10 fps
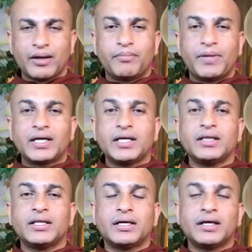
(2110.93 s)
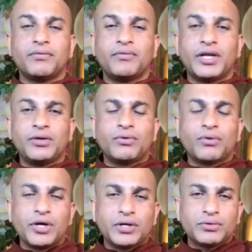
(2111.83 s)
But in the when you're
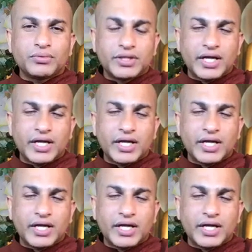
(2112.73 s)
going to